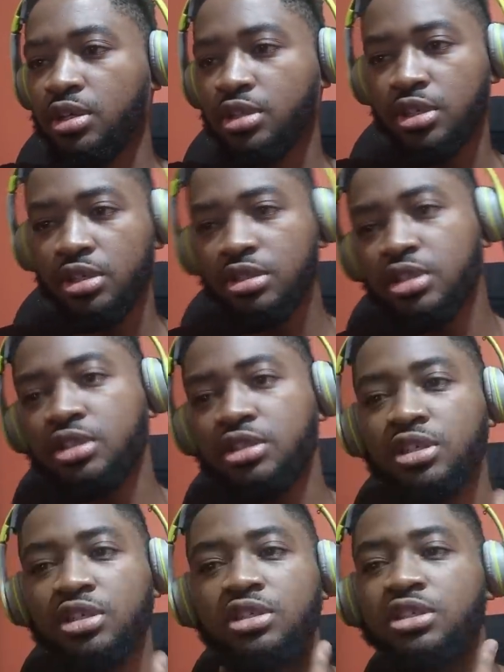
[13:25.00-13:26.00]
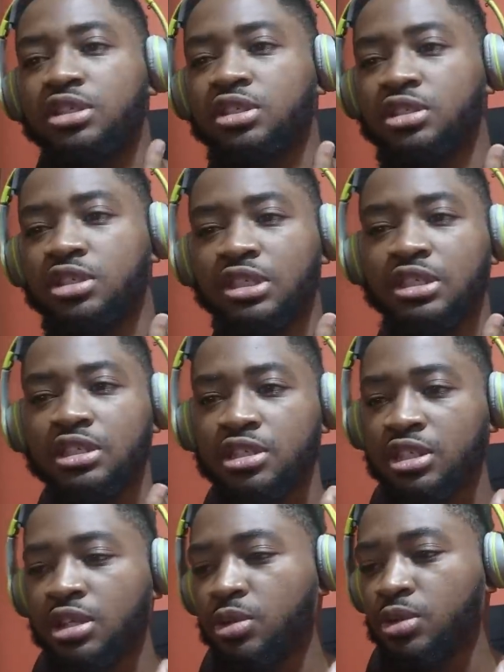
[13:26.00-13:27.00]
Since since since
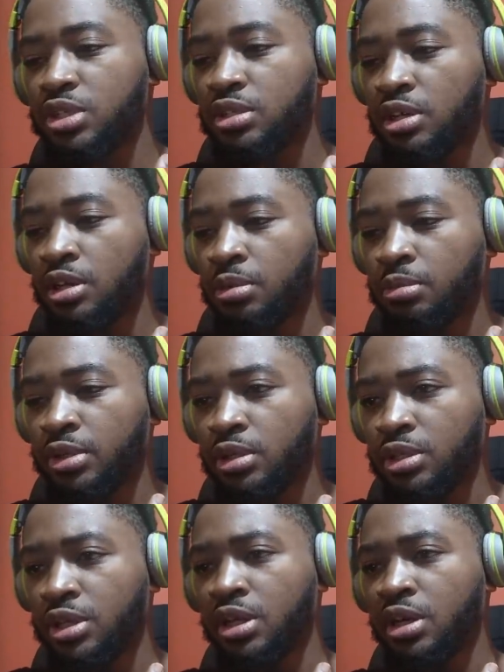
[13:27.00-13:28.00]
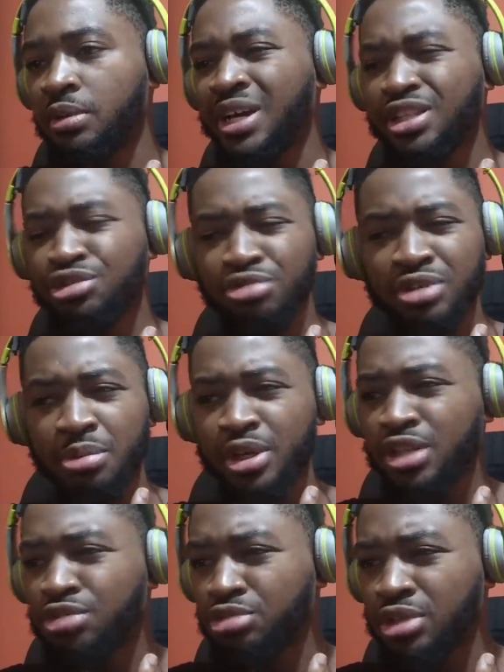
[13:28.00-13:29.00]
since I was in um in ninth grade, I'll
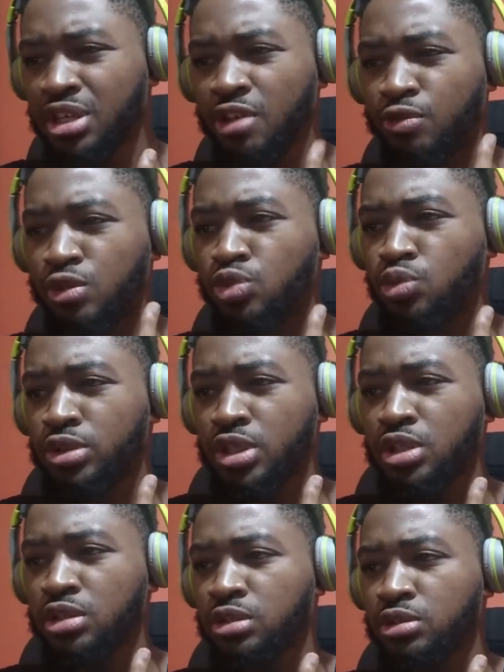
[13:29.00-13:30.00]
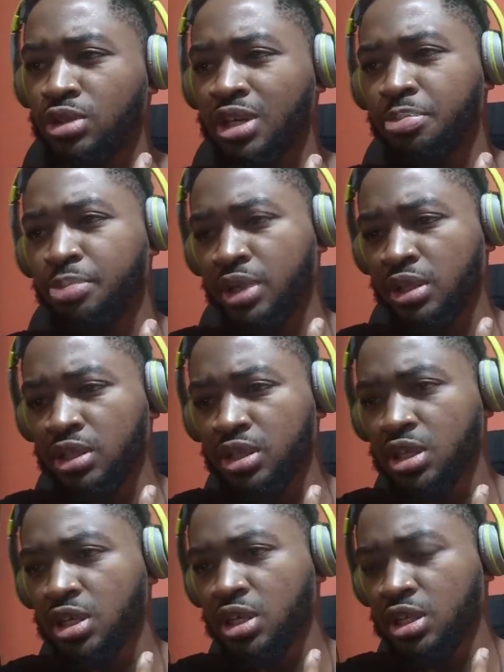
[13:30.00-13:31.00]
be eighth grade. I've always wanted to get paid. Let's
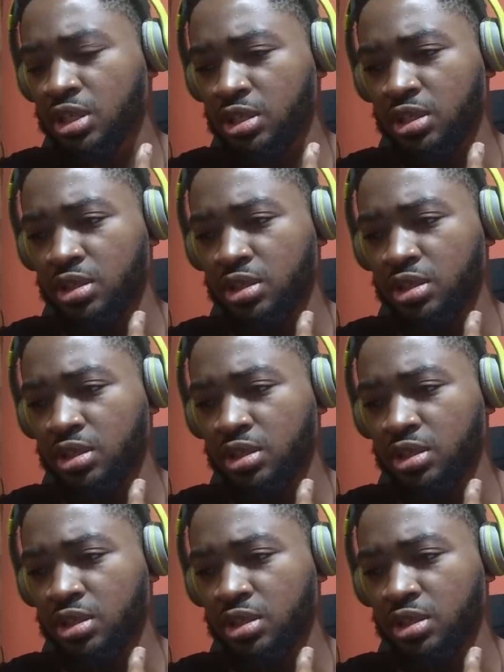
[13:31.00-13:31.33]
take it. Cannabis